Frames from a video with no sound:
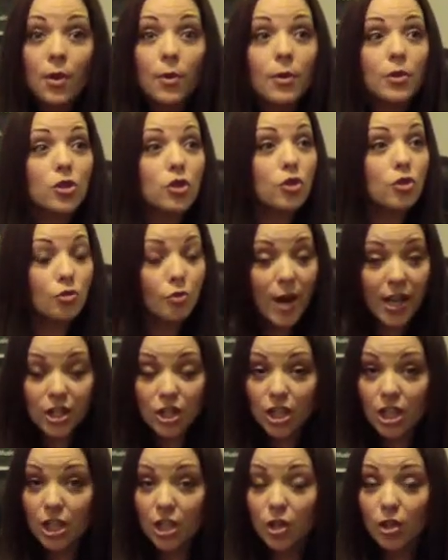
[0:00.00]

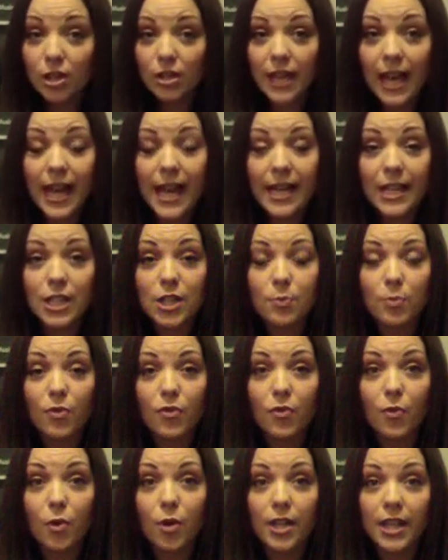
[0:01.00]
Stretching your legs
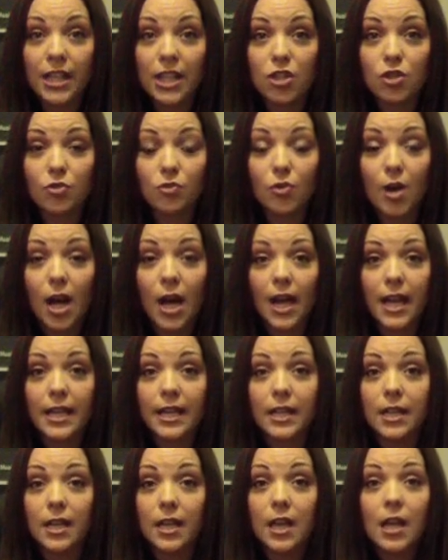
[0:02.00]
before each
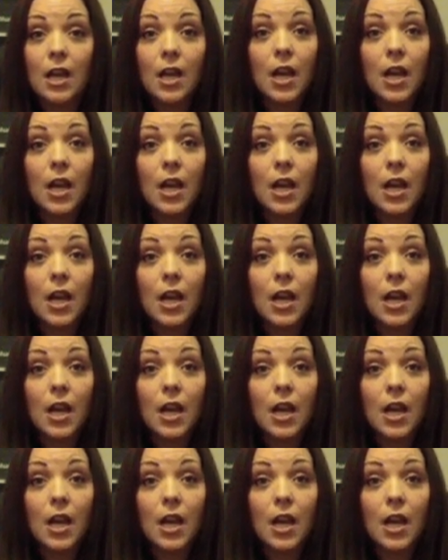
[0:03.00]
run,